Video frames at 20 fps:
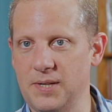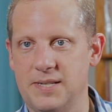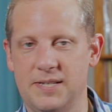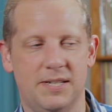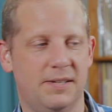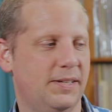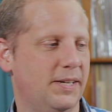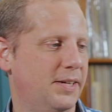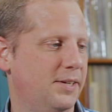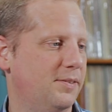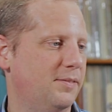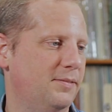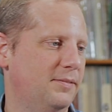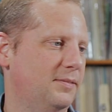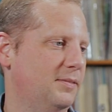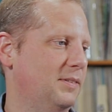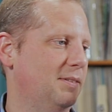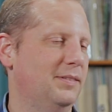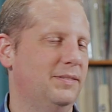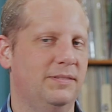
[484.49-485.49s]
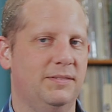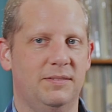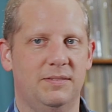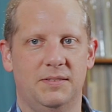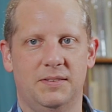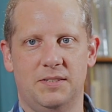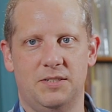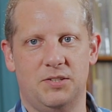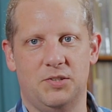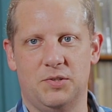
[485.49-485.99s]
I dug it.
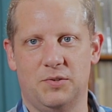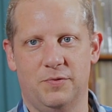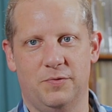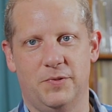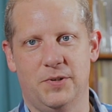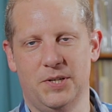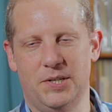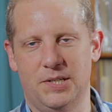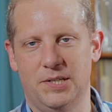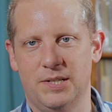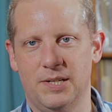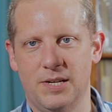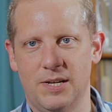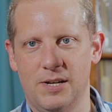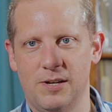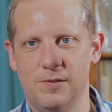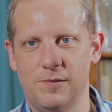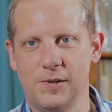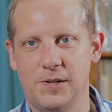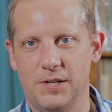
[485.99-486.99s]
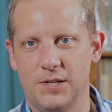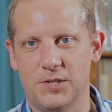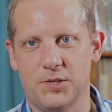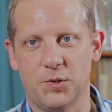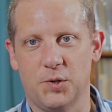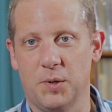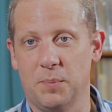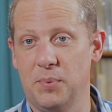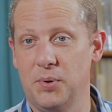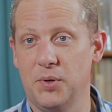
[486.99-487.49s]
Just fun to
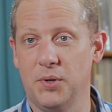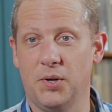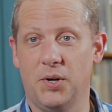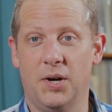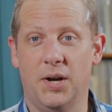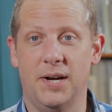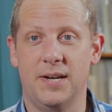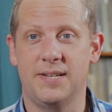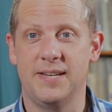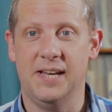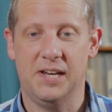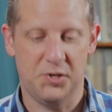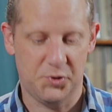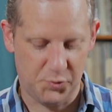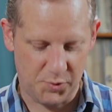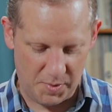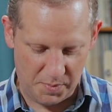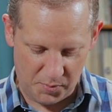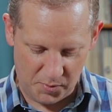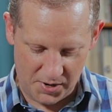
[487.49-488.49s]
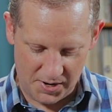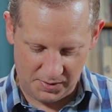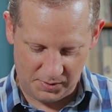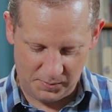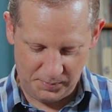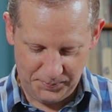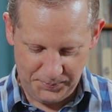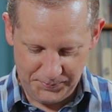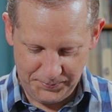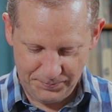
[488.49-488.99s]
sort of put on and take a trip
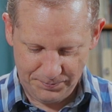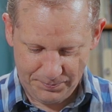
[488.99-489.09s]
with.